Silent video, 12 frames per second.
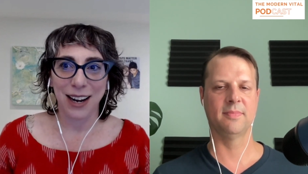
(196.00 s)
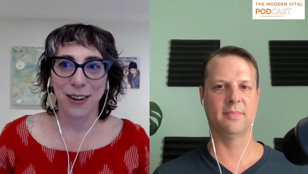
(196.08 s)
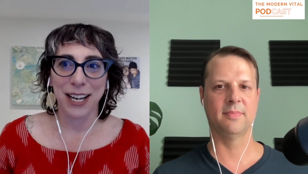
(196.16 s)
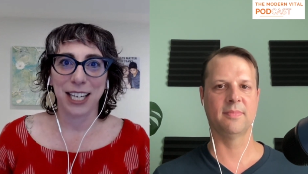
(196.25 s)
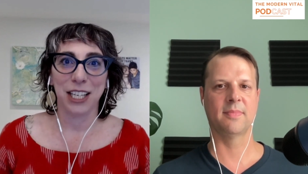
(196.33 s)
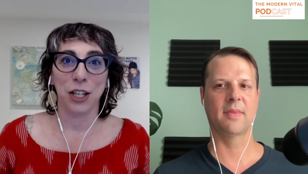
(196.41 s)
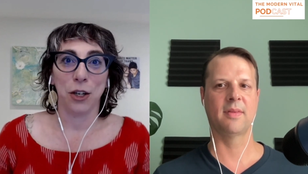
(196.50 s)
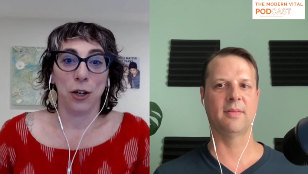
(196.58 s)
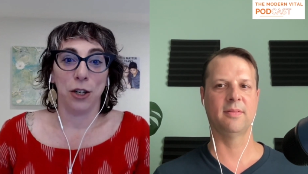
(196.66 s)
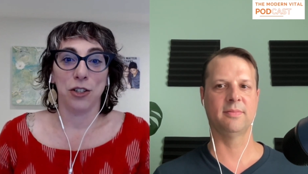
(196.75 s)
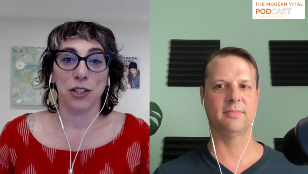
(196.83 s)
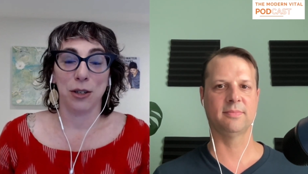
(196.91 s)
Speaker 1: and how i can
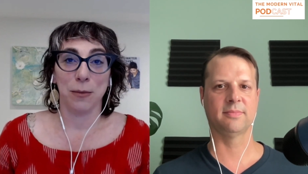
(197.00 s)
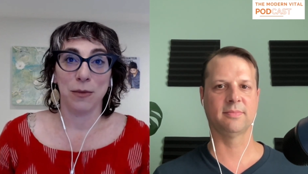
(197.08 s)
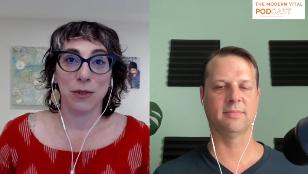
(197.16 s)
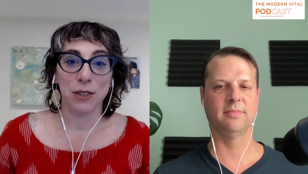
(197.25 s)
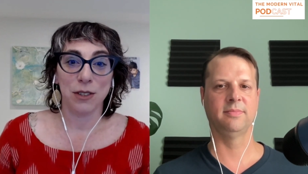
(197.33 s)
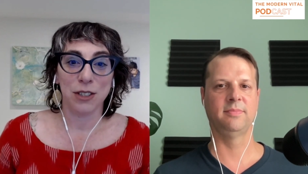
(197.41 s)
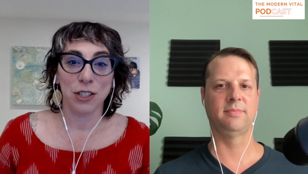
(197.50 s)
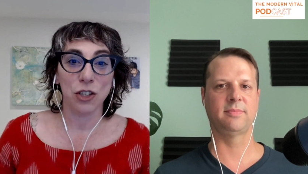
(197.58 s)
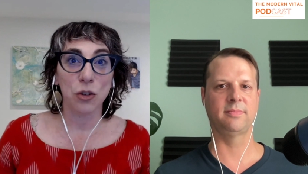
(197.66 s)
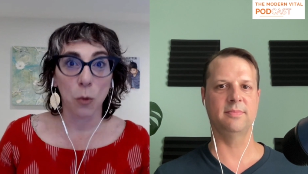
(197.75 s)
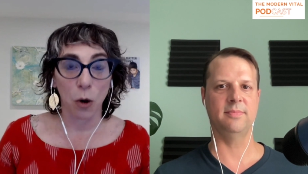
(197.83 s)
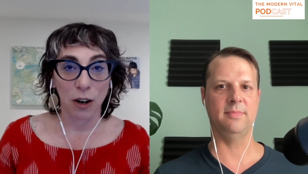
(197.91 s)
encourage them
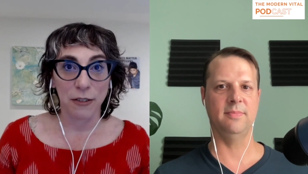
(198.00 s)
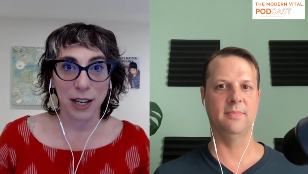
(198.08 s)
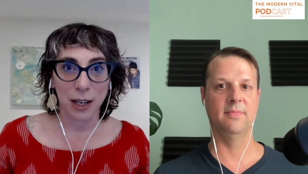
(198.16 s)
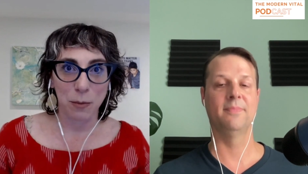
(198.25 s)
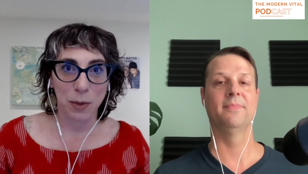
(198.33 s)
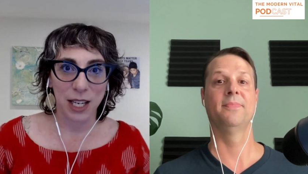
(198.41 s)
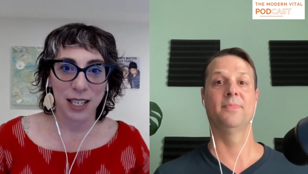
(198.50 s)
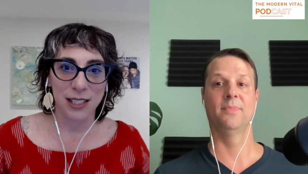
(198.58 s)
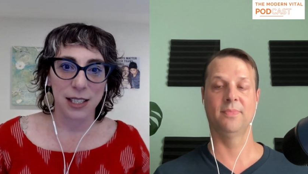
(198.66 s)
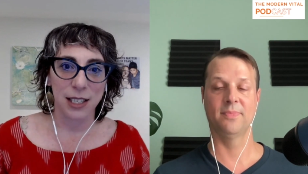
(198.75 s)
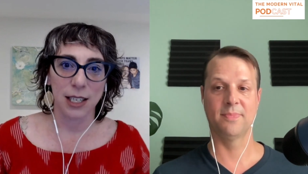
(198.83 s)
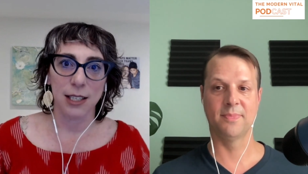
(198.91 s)
to do more of it
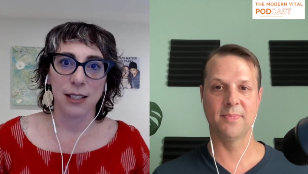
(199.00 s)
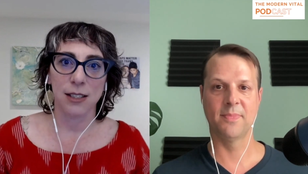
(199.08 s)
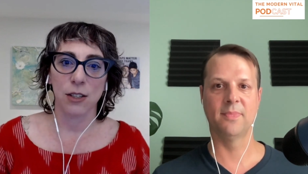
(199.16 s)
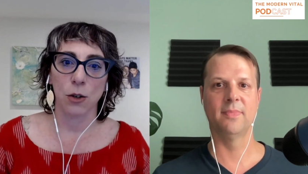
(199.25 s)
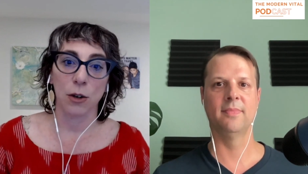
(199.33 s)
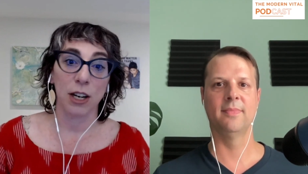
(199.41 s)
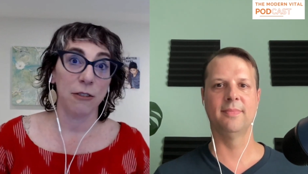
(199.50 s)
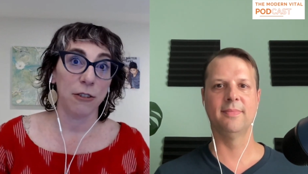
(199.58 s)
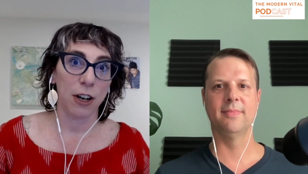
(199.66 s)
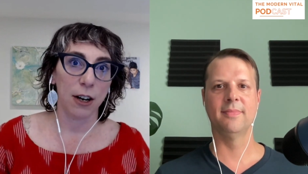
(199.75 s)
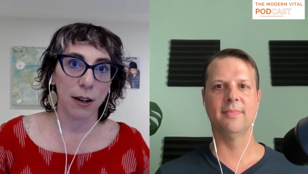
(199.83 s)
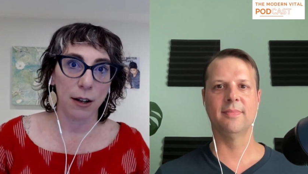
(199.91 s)
because it is so great
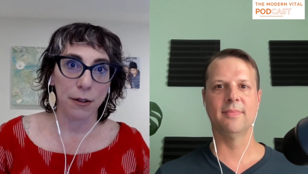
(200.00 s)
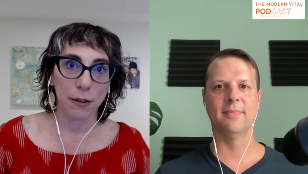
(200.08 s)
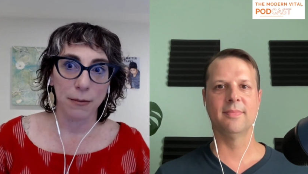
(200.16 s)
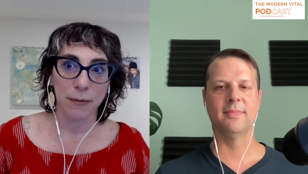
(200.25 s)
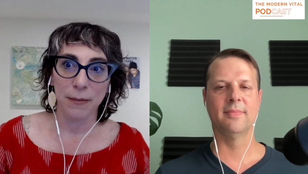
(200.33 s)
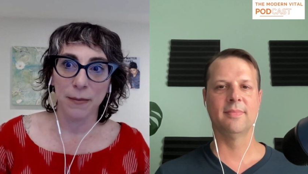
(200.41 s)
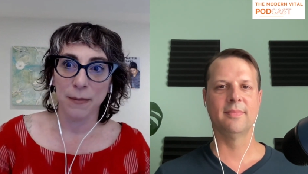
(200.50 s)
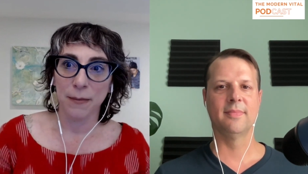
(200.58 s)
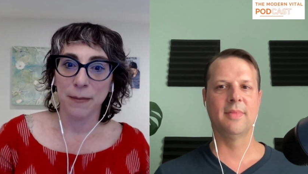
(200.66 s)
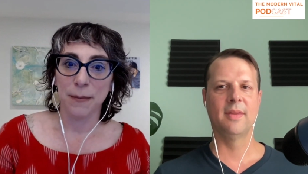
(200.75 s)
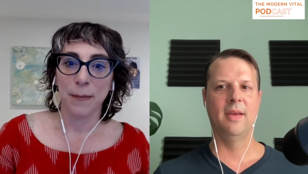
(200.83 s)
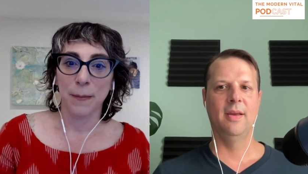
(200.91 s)
for our health
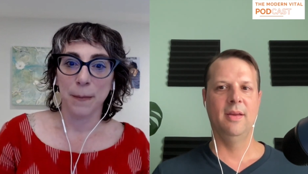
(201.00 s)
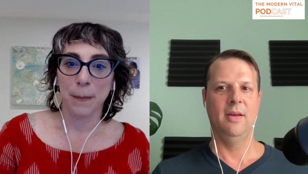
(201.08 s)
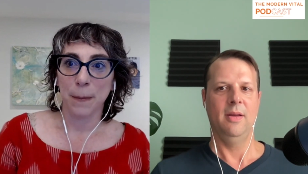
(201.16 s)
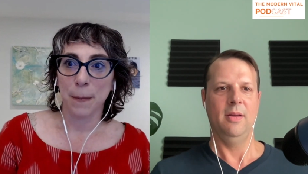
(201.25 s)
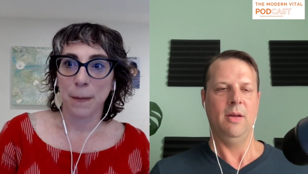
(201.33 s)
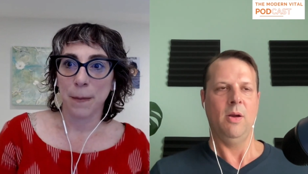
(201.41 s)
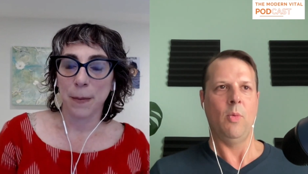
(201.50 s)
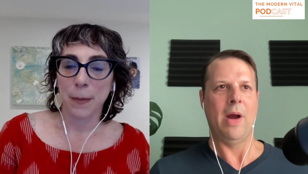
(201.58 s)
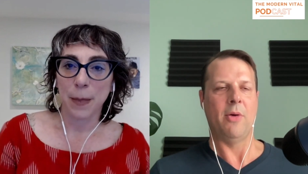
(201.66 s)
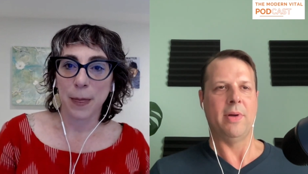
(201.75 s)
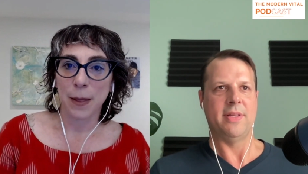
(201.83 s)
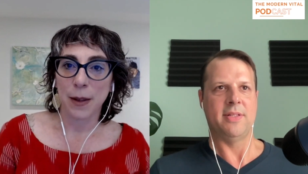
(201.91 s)

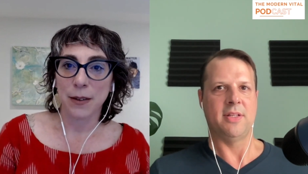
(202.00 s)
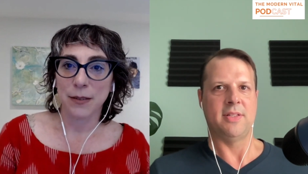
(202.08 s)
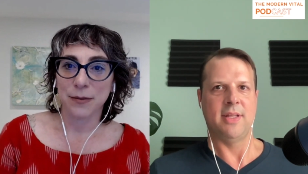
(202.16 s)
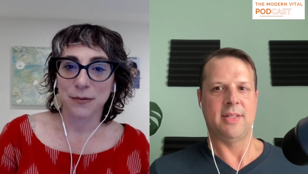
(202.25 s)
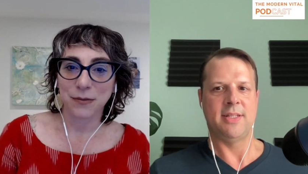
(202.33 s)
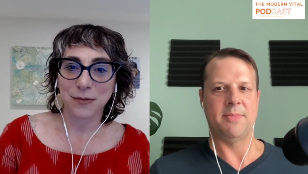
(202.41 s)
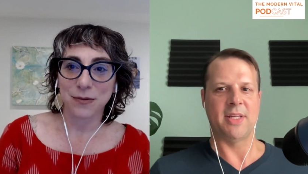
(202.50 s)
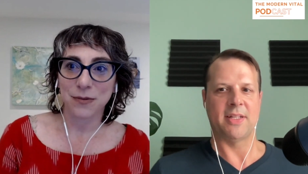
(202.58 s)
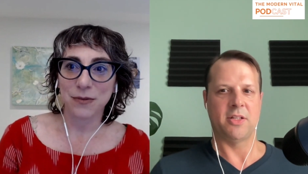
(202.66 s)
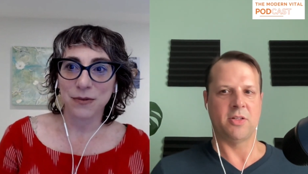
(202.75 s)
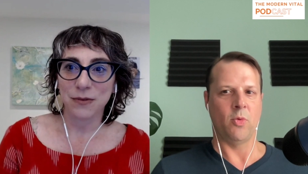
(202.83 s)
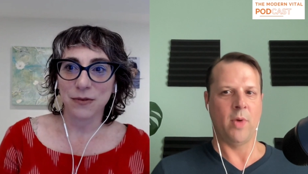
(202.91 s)
Speaker 2: wow it just it seems like
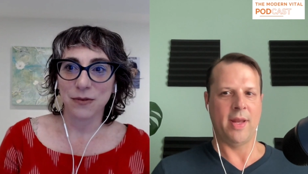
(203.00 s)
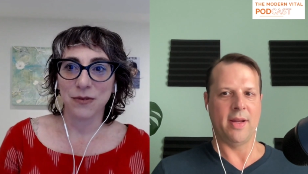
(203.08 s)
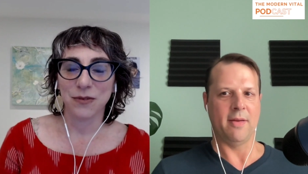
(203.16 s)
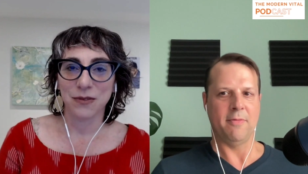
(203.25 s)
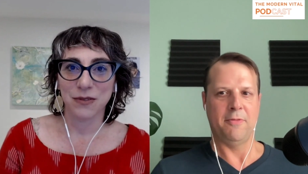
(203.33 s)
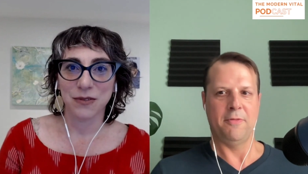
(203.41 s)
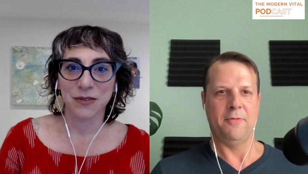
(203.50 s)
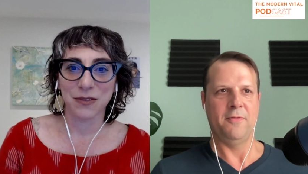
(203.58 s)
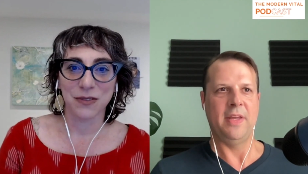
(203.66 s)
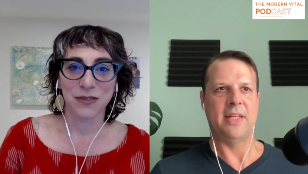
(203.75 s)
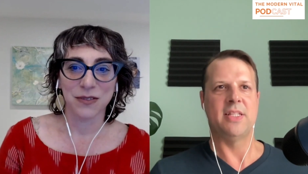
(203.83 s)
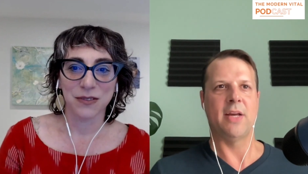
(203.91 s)
such a way to
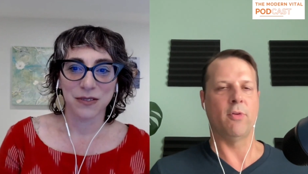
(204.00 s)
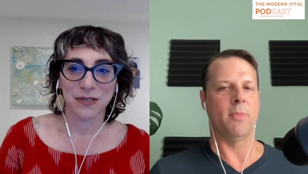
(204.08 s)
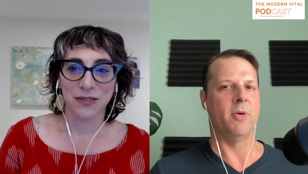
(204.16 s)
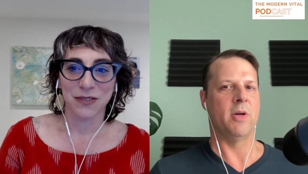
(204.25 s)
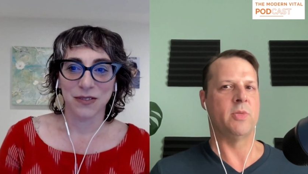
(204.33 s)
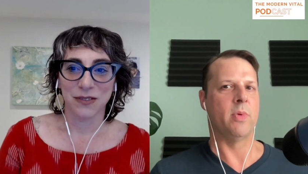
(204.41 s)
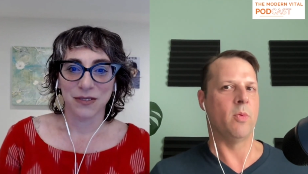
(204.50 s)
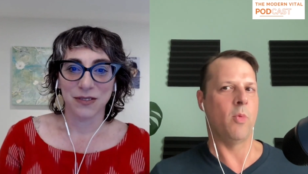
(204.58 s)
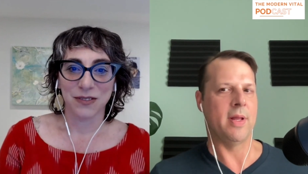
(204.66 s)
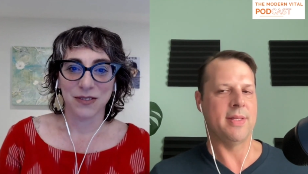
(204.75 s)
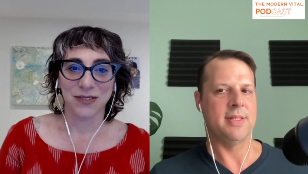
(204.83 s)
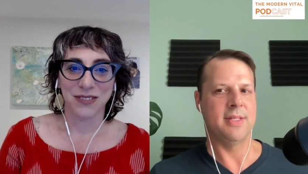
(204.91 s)
feed several birds with
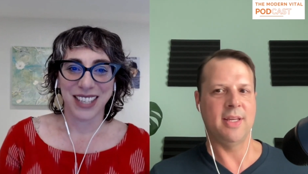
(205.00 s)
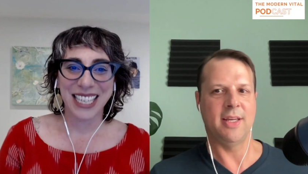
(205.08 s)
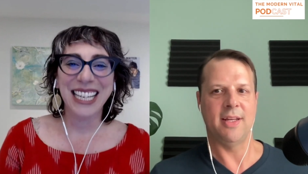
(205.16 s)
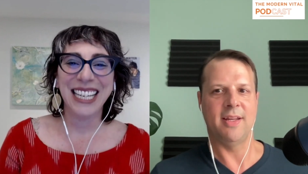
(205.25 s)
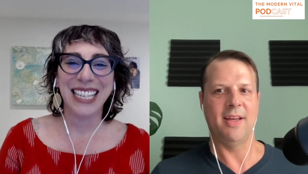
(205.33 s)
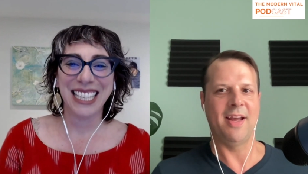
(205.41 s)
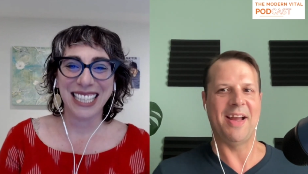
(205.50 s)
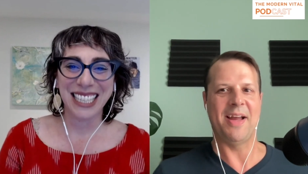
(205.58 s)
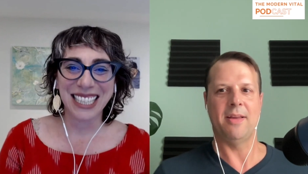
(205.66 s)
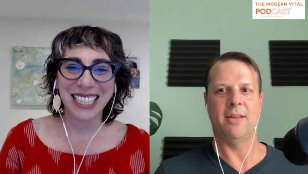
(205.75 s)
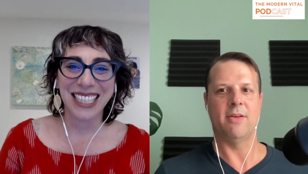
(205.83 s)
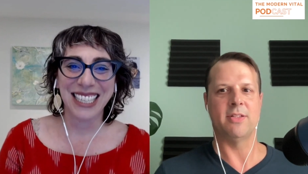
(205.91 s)
one seed.
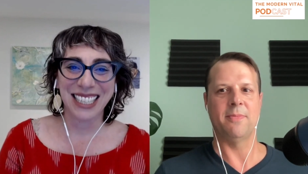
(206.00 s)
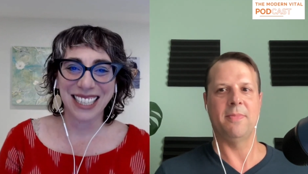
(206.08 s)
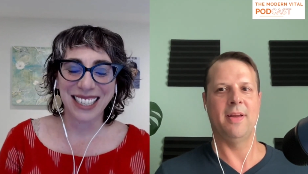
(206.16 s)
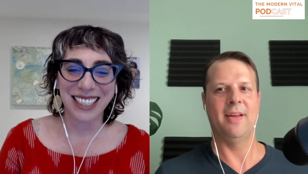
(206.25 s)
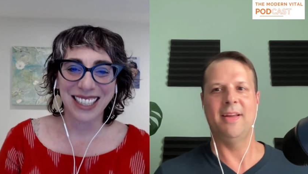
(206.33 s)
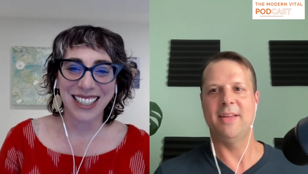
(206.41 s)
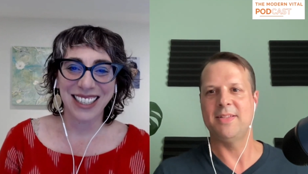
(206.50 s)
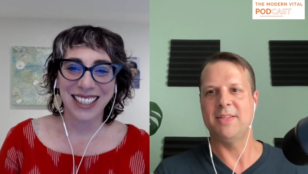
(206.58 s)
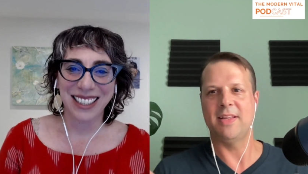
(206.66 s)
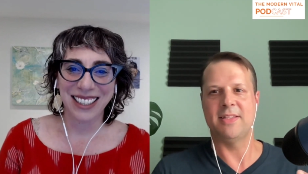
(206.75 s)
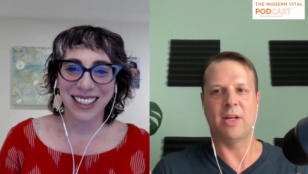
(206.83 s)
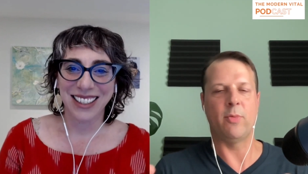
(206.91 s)
Uh, you know, a, it's
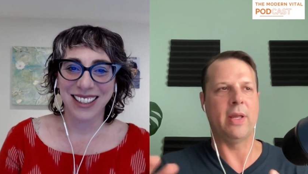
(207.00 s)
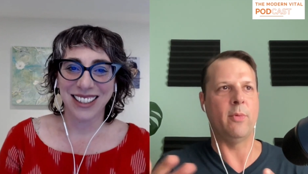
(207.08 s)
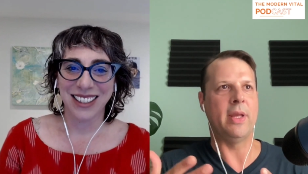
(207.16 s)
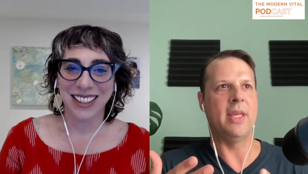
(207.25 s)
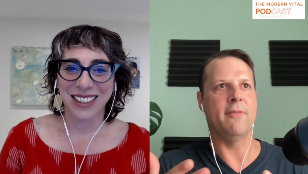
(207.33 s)
it's like we we